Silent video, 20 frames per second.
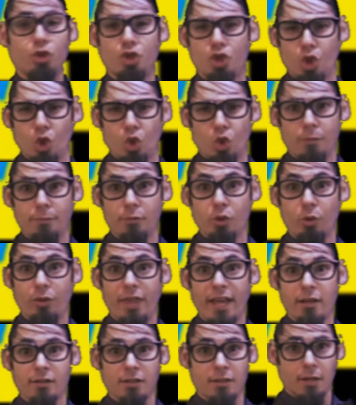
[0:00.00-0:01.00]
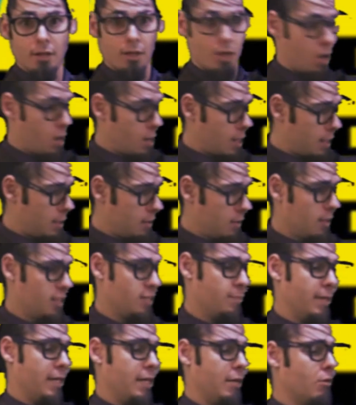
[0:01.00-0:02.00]
Tube 2009,
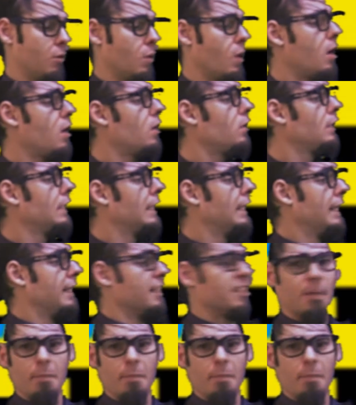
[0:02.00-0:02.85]
he's been here a while.